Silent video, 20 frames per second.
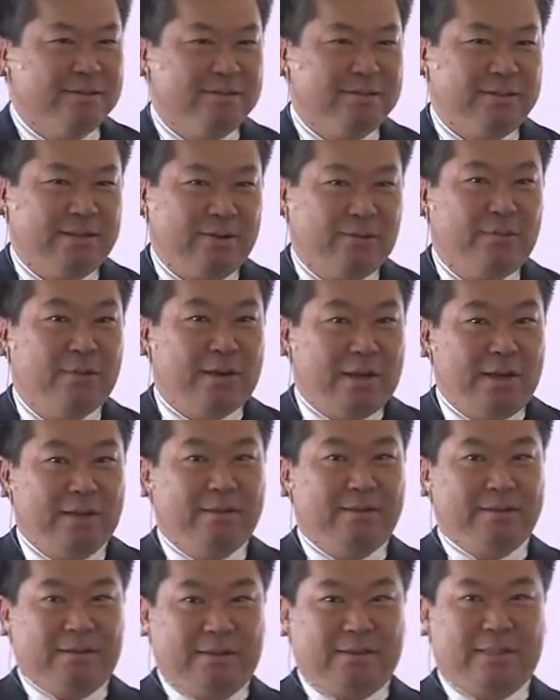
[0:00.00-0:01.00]
And, and,
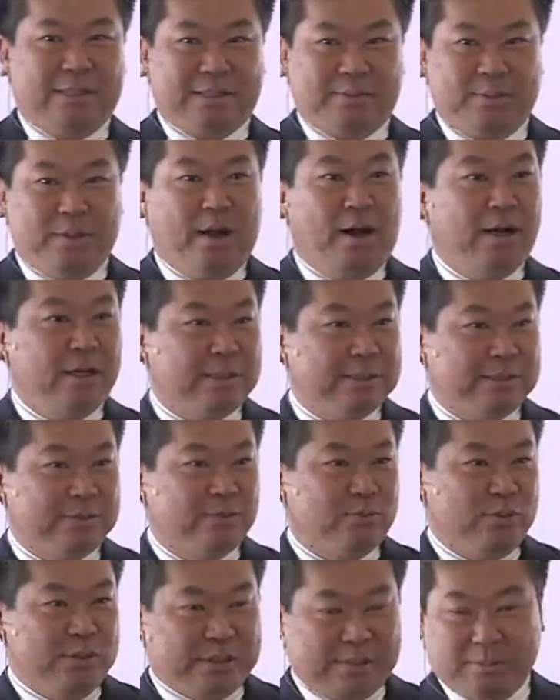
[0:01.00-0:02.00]
and let's be honest,
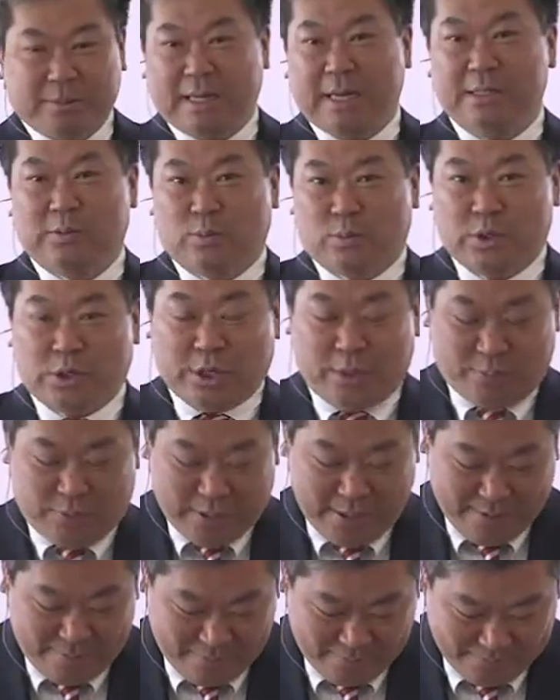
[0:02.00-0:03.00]
we sometimes worship
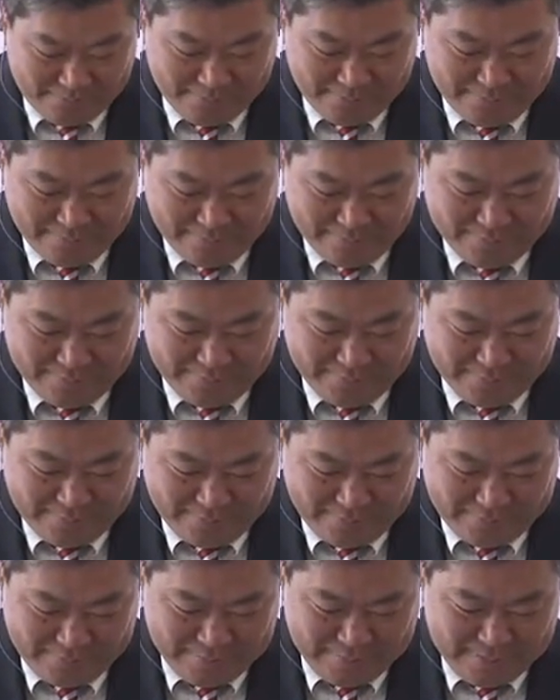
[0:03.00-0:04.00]
them.
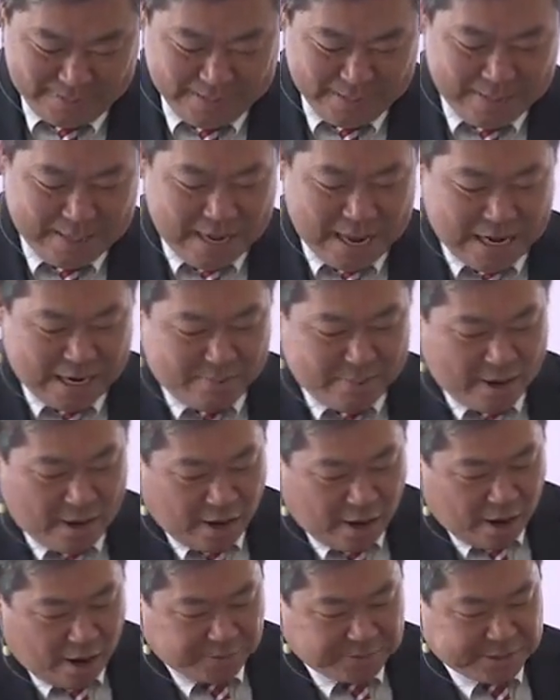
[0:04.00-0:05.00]
Inanimate
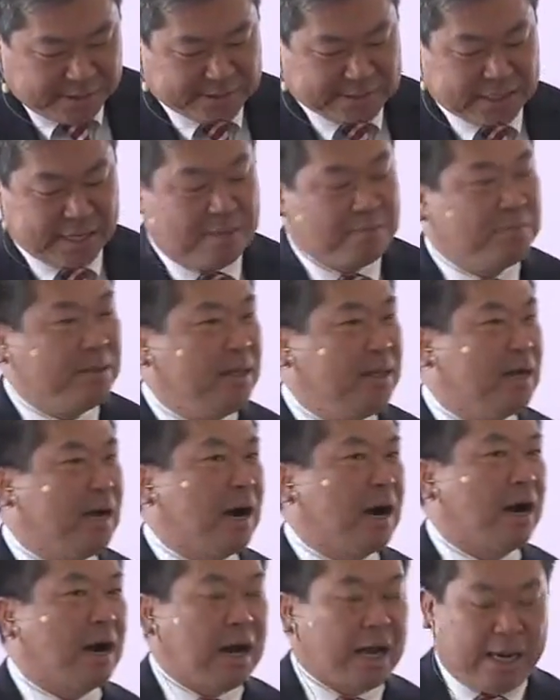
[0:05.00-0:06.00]
objects can be
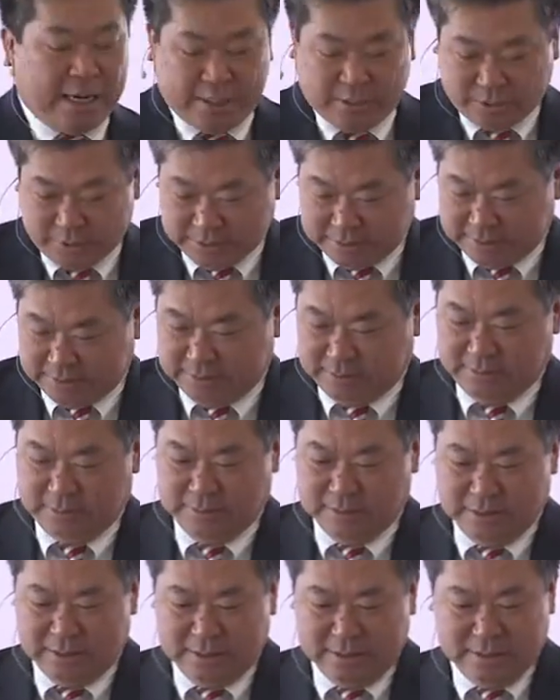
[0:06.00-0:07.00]
our idols.
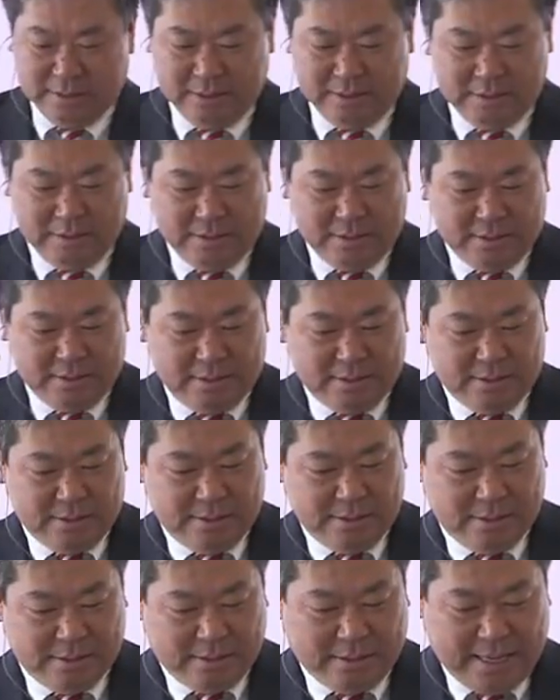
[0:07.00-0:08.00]

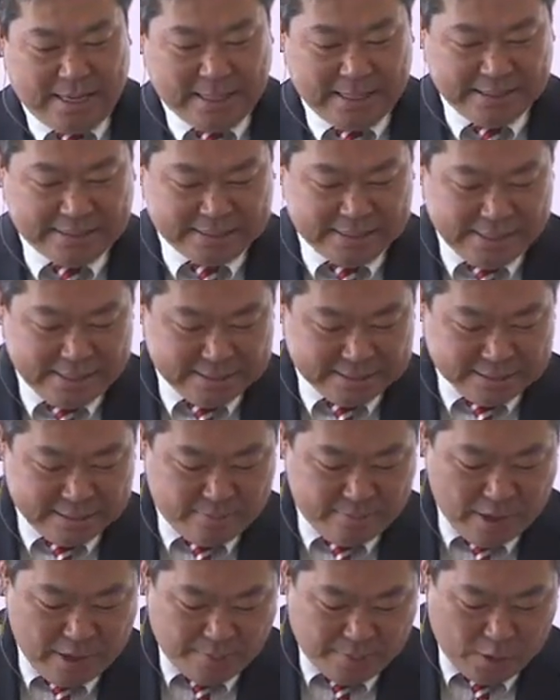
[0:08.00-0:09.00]
Like it says, there
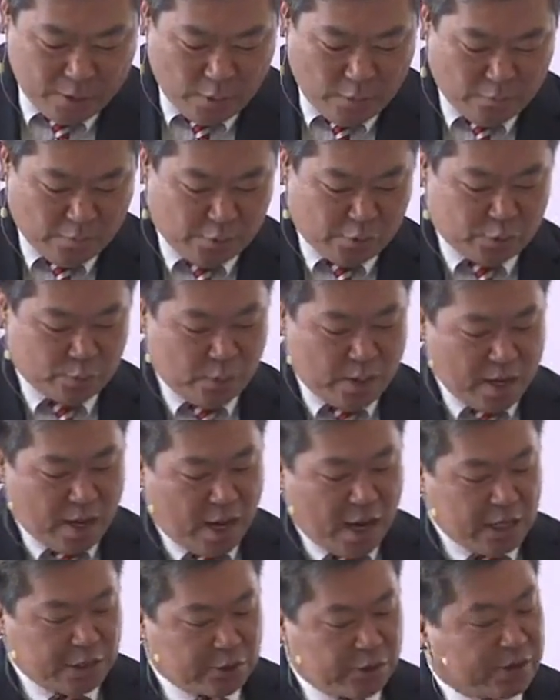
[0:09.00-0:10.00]
may be over
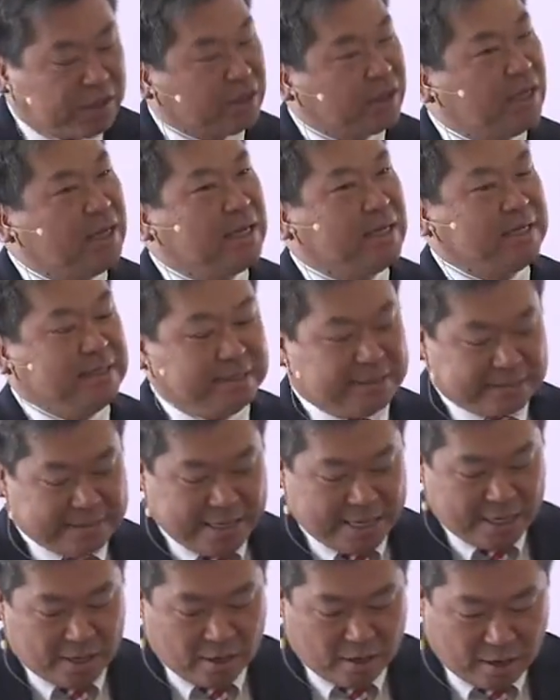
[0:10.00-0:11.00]
300 things
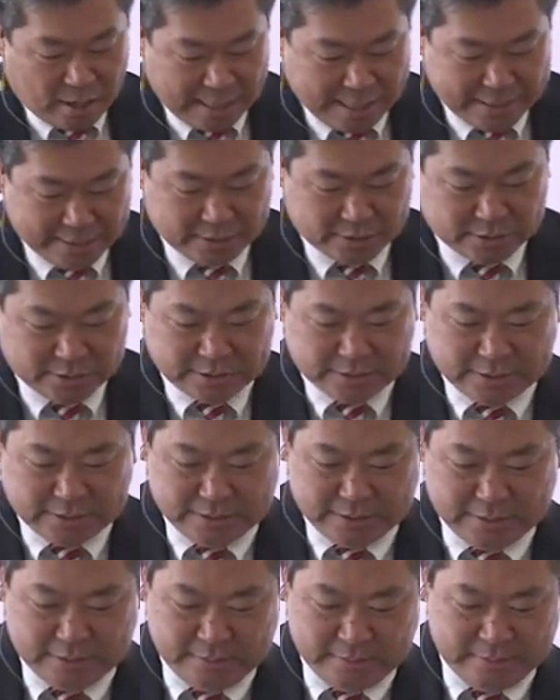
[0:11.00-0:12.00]
that are idols.
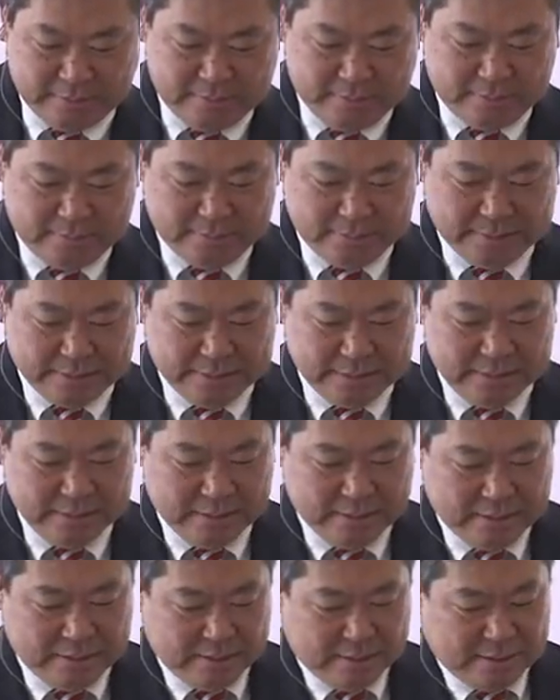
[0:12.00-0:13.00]

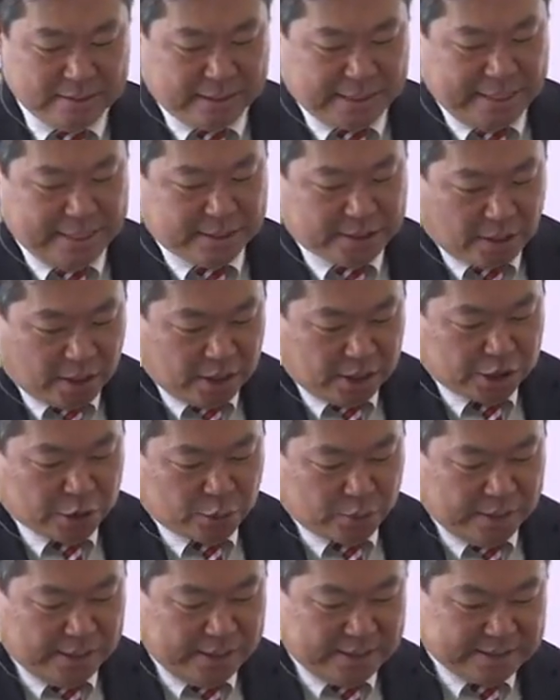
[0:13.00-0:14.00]

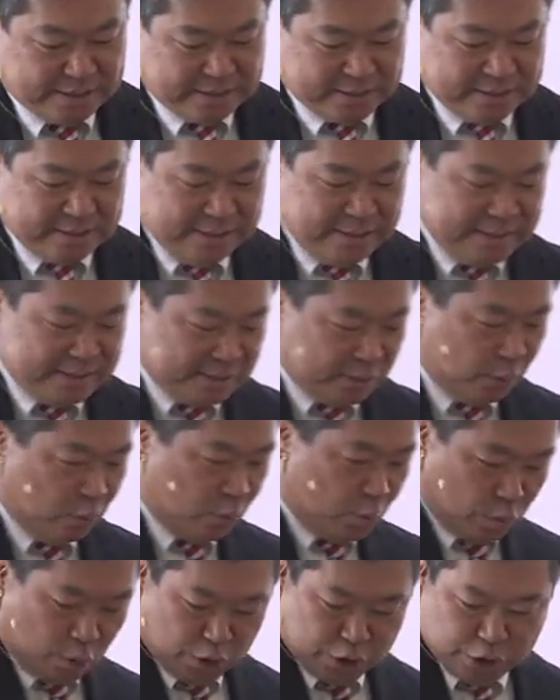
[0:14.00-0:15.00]
Idolatry is, a, is the
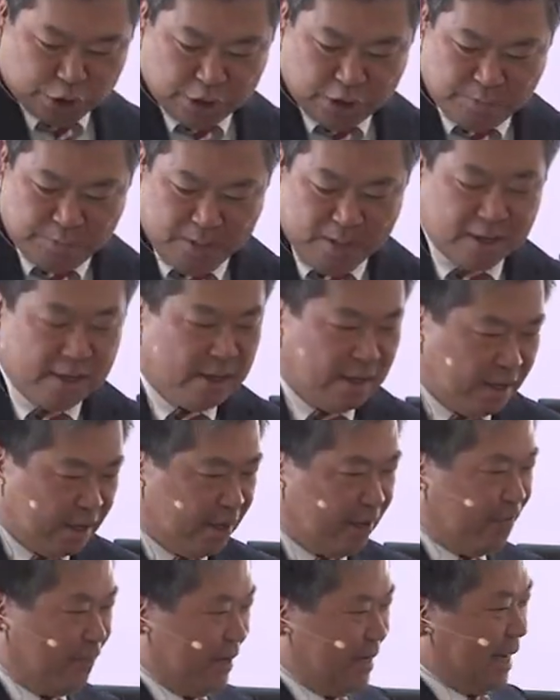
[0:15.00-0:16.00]
worship
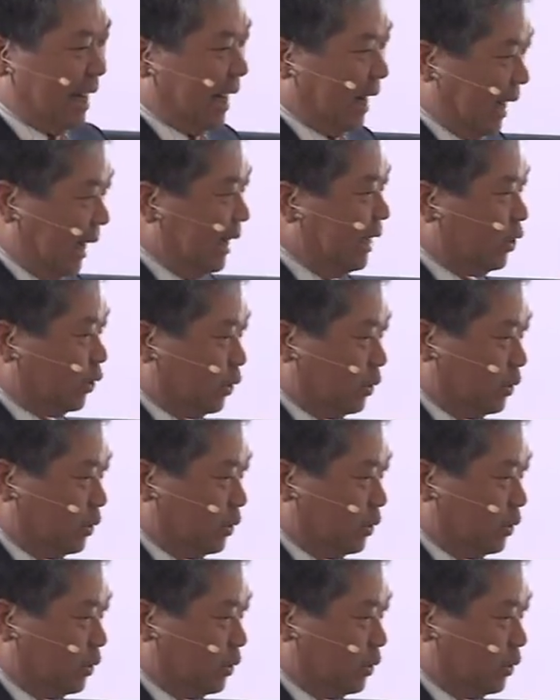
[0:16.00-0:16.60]
of an idol.